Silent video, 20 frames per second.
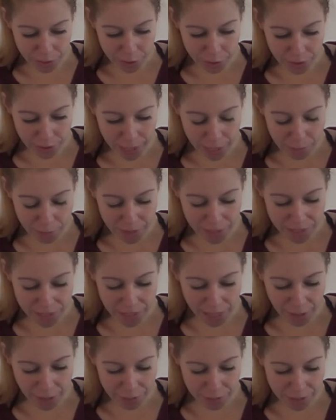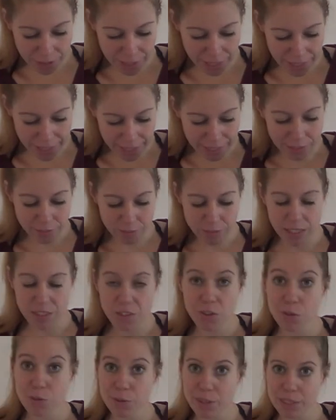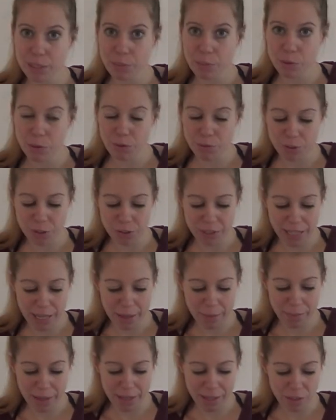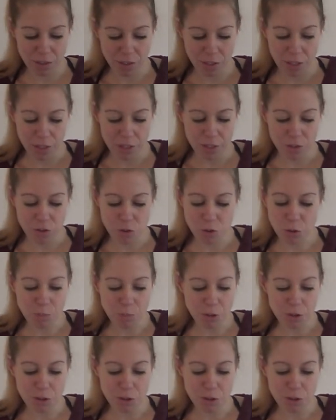Her name is Athenia. That's a really beautiful name and super